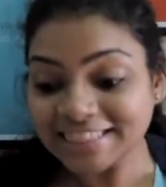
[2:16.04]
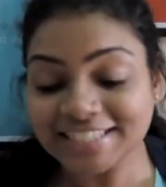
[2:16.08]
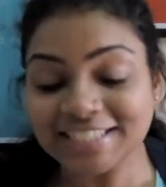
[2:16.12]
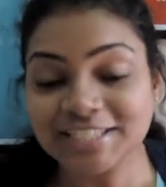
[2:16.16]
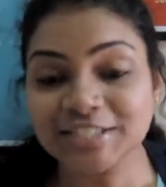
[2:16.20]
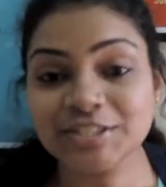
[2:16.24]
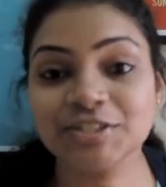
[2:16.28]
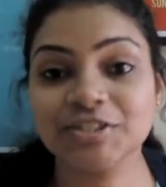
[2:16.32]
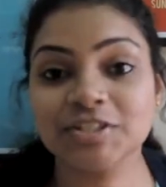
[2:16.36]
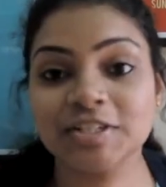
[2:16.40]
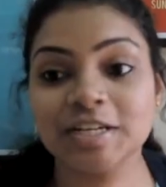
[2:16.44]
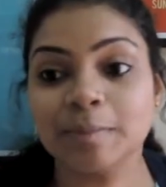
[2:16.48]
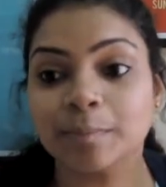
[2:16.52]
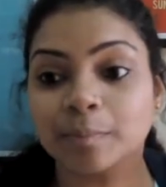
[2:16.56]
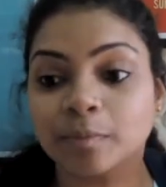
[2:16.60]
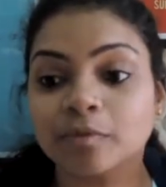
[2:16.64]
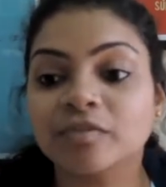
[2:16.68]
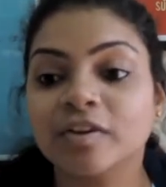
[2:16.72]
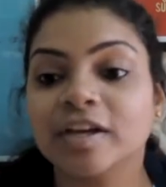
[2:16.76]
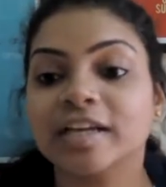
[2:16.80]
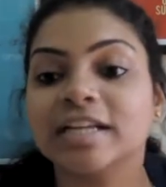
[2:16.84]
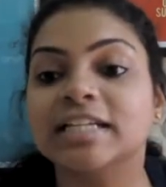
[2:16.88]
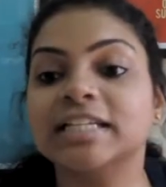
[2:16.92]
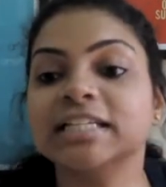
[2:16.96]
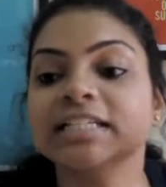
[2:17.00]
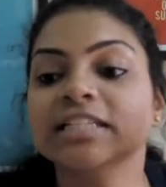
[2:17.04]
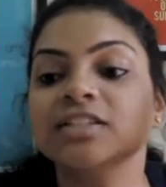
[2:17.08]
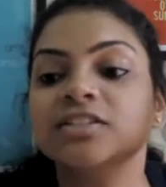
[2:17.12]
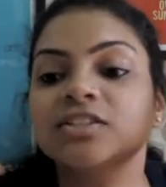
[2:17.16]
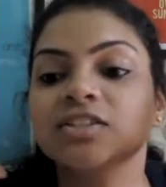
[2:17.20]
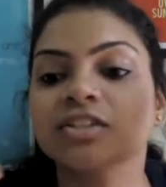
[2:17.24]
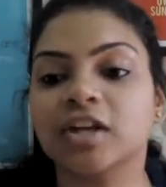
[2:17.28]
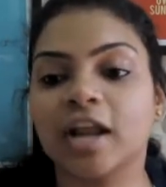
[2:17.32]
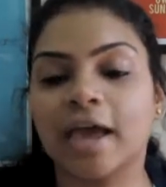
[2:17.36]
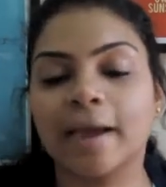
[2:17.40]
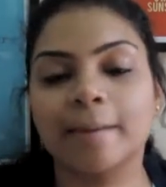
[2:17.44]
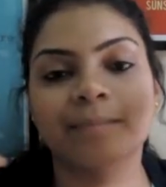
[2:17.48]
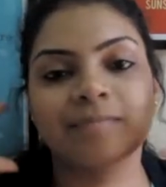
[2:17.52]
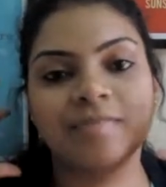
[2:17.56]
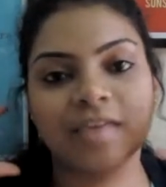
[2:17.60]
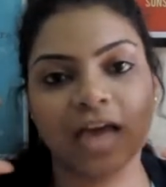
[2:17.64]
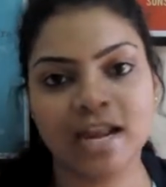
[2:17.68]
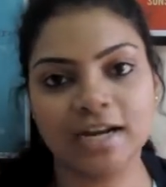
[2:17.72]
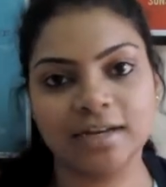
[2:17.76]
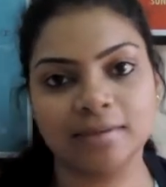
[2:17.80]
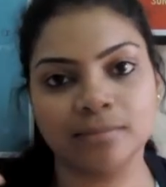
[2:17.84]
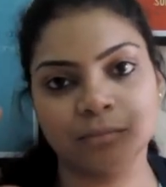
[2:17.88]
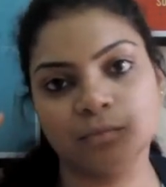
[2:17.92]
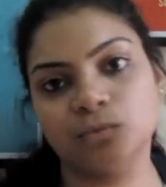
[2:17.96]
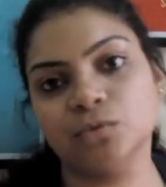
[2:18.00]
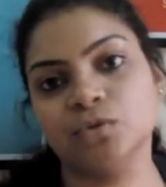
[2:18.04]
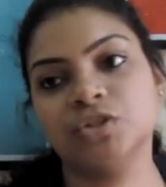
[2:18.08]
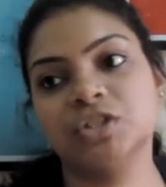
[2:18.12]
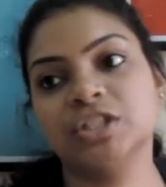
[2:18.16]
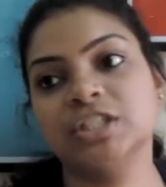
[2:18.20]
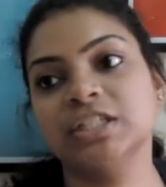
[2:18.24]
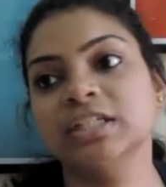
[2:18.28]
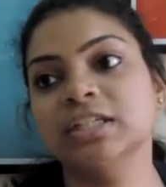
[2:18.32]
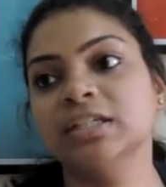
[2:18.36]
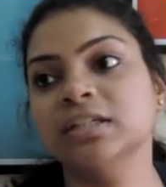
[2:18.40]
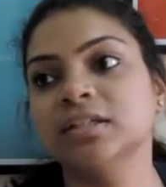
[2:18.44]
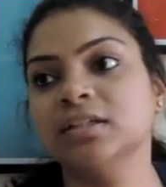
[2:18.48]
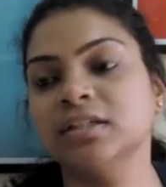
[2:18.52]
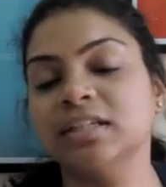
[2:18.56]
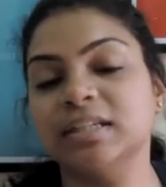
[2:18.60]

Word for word: these three perfectly describe that emotion.